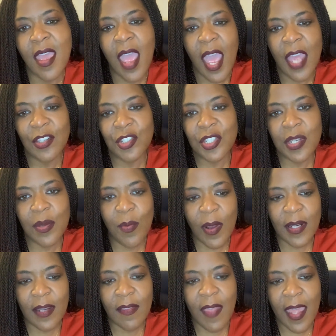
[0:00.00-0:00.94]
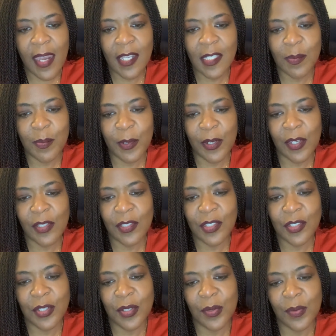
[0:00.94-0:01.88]
and she wanted that experience
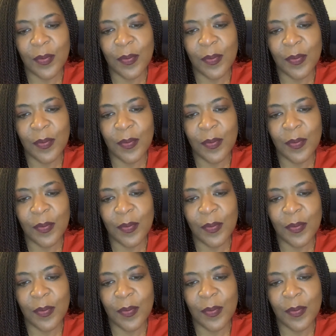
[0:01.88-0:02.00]
too.